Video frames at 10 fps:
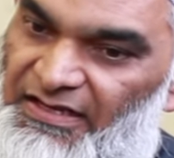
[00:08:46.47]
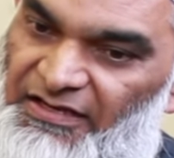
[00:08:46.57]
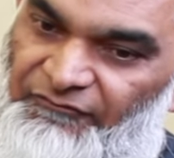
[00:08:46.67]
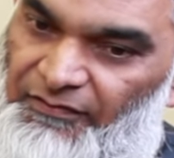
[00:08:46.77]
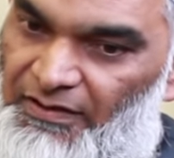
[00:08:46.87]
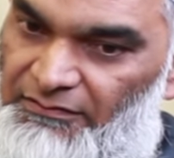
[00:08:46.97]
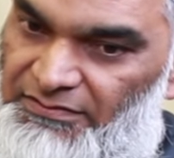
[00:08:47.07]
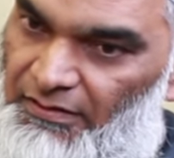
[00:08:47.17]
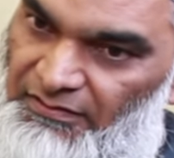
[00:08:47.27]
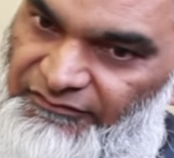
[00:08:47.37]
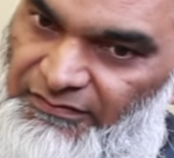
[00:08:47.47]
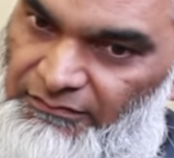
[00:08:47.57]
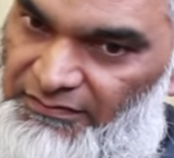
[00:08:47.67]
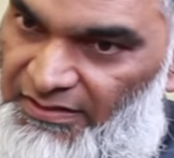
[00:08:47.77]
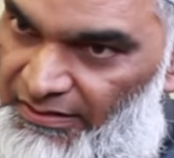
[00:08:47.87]
If we count all of the
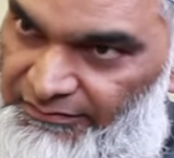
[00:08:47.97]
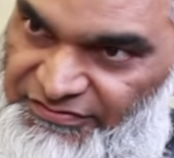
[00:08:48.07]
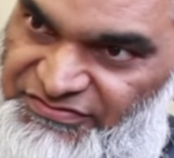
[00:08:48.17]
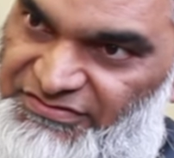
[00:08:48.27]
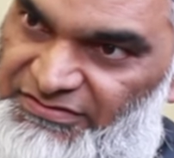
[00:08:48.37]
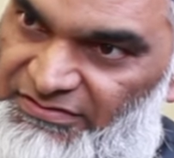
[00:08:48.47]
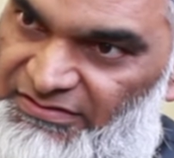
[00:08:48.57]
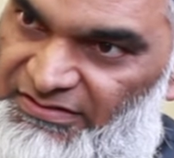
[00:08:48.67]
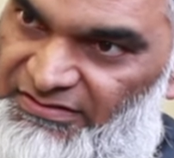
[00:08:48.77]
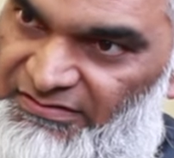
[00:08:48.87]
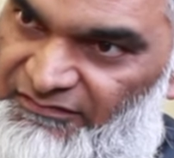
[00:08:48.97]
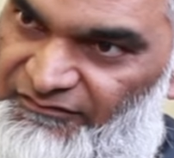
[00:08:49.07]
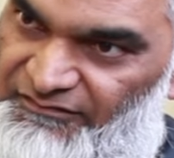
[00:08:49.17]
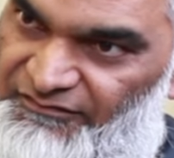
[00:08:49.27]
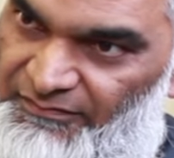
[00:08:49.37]
letters in the
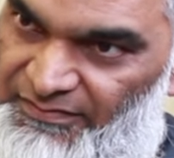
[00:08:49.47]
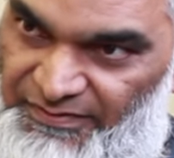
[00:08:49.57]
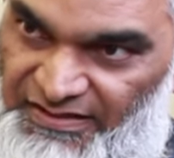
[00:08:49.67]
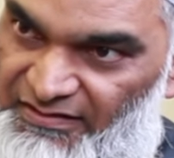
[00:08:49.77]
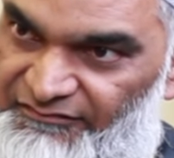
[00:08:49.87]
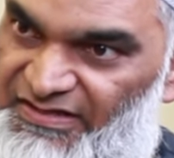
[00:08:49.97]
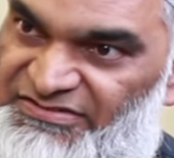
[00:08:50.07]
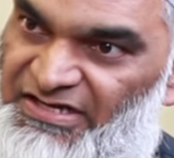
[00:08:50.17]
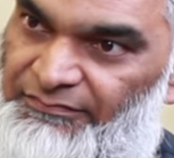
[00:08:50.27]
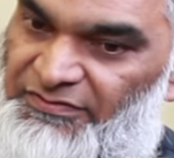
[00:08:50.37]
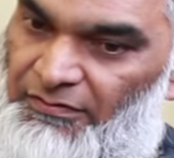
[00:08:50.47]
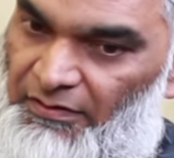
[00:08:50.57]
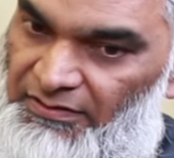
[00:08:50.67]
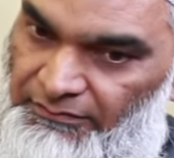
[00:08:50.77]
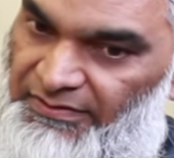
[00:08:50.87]
from the beginning of that chapter
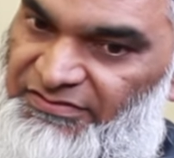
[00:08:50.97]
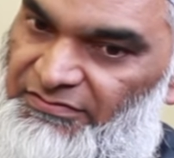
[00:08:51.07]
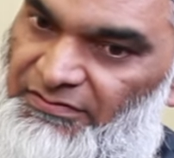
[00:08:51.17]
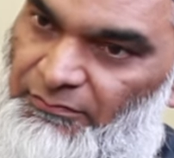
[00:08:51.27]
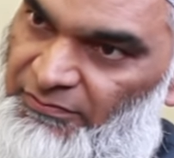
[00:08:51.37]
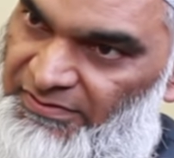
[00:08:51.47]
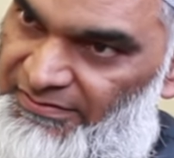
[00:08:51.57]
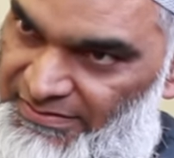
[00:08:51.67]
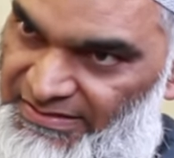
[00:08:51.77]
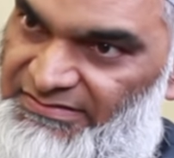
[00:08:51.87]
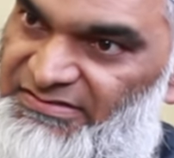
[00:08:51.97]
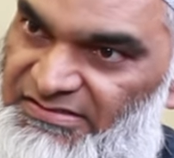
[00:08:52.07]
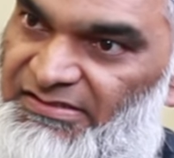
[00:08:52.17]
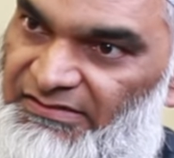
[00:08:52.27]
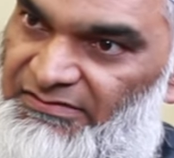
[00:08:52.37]
all the way to the word
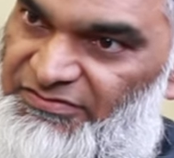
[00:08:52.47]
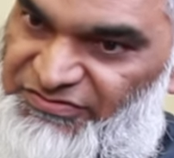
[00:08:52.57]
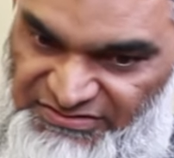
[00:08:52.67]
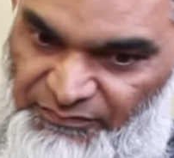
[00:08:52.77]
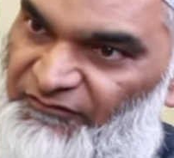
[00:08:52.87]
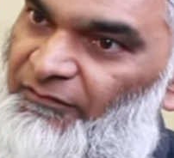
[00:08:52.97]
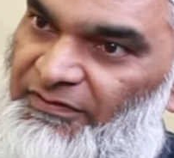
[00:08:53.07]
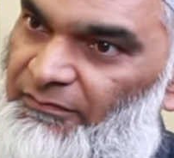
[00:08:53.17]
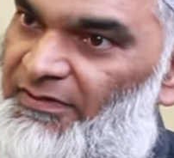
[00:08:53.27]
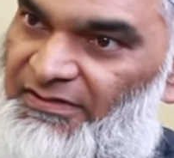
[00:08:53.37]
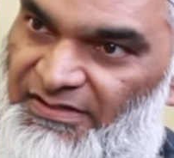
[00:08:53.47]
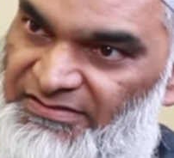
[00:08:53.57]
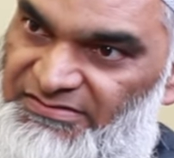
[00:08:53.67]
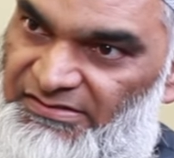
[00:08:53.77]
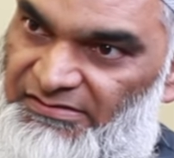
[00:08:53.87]
19, just before the word
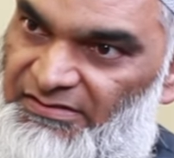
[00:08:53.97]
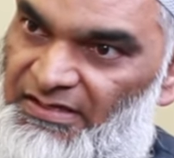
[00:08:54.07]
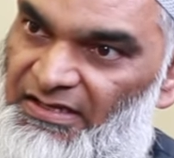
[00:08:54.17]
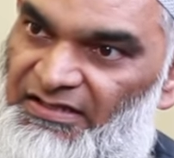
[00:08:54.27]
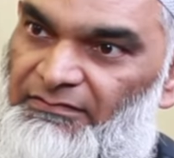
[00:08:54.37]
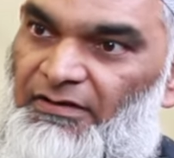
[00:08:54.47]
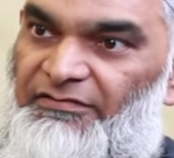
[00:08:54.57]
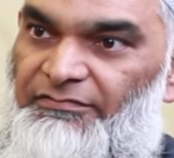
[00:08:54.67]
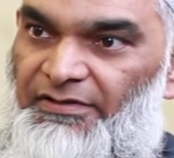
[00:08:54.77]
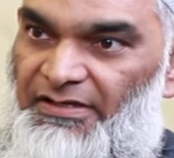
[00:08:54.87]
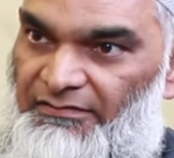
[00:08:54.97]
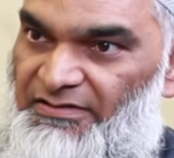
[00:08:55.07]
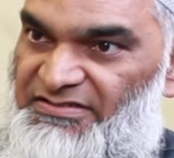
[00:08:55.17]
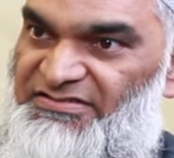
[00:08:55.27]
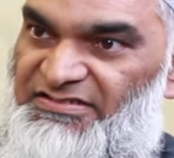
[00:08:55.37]
19, there are
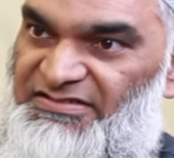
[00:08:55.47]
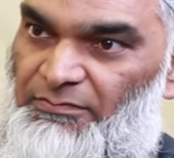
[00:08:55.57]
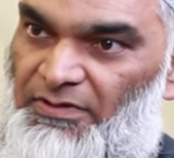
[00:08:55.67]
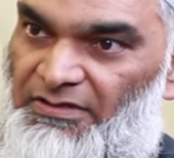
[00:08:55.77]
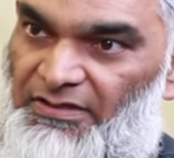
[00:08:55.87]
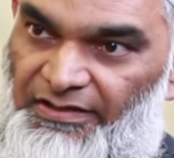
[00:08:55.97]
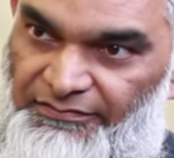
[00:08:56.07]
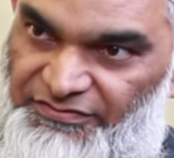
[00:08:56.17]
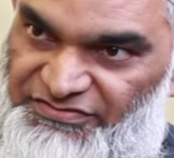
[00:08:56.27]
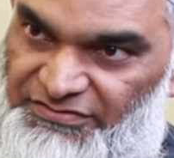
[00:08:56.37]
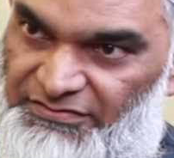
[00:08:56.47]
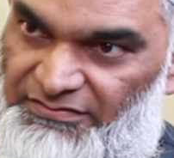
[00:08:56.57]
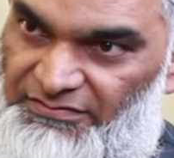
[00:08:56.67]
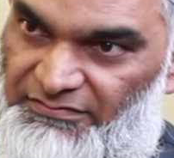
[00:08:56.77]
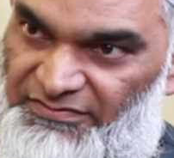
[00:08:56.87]
361 letters,
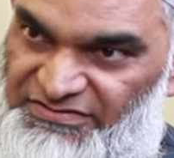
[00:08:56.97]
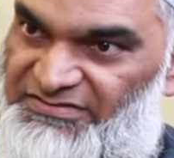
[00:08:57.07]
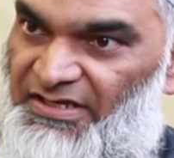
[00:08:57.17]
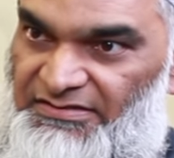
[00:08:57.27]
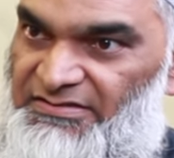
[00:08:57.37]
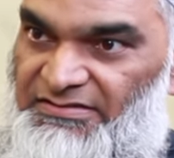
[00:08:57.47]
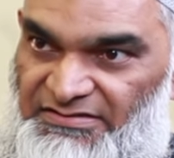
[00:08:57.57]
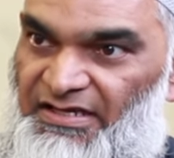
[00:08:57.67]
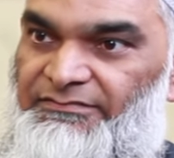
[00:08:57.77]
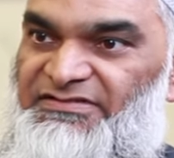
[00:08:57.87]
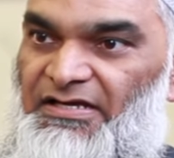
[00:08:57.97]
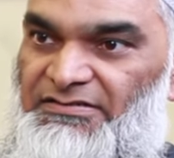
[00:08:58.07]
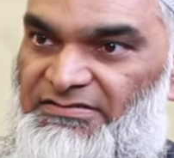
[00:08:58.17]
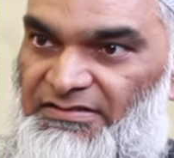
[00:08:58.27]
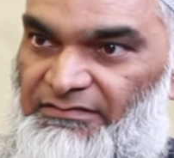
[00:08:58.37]
which is 19 times
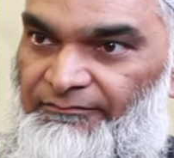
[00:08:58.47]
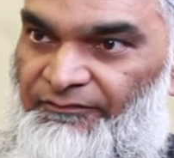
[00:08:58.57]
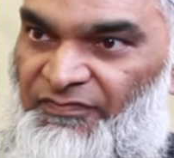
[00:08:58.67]
19.